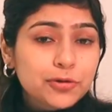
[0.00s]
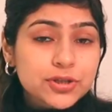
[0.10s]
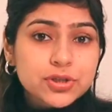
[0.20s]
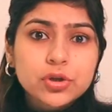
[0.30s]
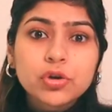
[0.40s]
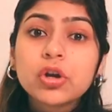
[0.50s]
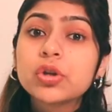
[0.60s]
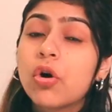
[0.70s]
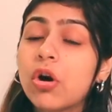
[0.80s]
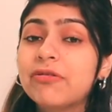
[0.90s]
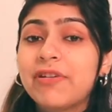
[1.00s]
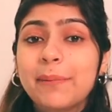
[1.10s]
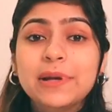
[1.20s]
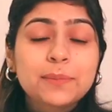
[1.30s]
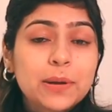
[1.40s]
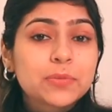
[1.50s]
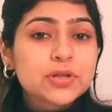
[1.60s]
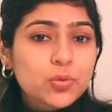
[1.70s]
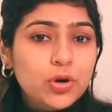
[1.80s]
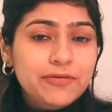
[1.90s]
First, not all family
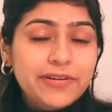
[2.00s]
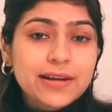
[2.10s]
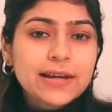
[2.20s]
members qualify.